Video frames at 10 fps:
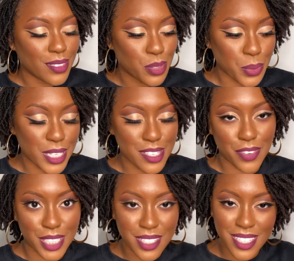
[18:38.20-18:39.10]
twists
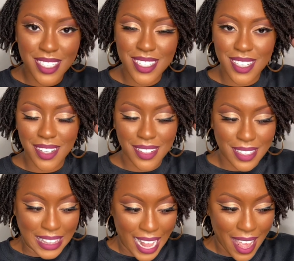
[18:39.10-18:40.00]
versus
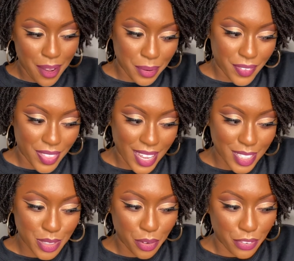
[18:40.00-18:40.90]
now with the
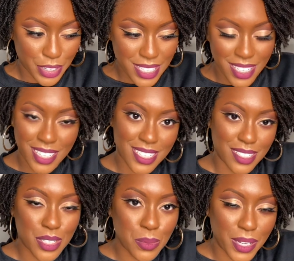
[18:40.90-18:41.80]
extra frizziness
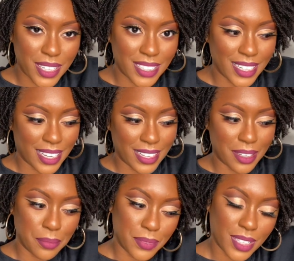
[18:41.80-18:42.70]
and swelling,
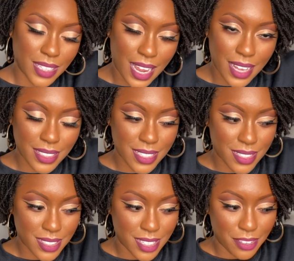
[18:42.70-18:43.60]
and the lock is
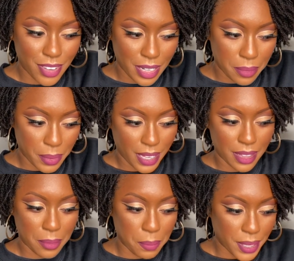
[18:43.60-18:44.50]
developing
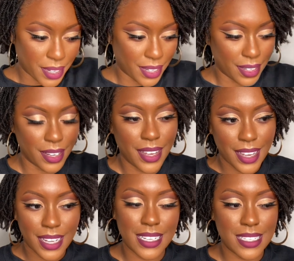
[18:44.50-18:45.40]
and the budding
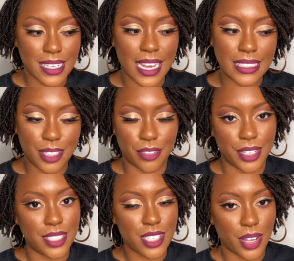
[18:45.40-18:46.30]
is a lot
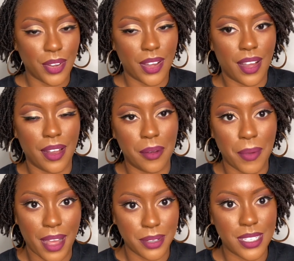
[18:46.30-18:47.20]
different. So
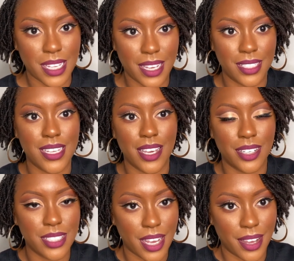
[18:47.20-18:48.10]
I would say take
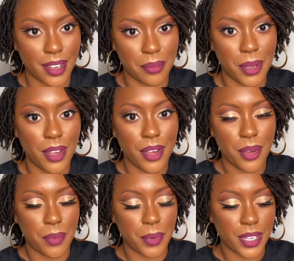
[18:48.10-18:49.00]
your time
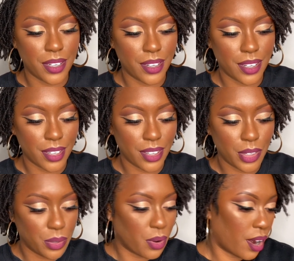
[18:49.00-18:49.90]
when
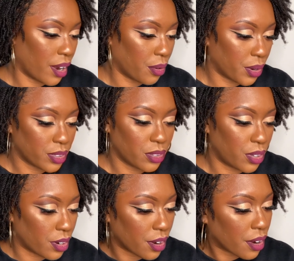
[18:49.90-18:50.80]
you are going through
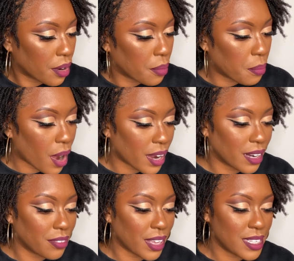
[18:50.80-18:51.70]
your
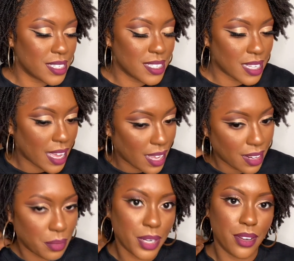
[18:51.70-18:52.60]
parting phases
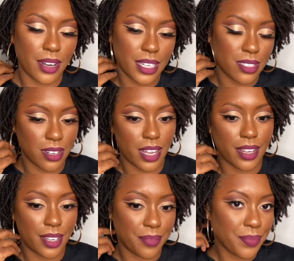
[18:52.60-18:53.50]
and when you're
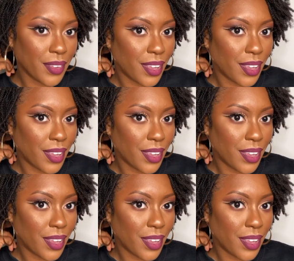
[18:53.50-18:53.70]
interlocking,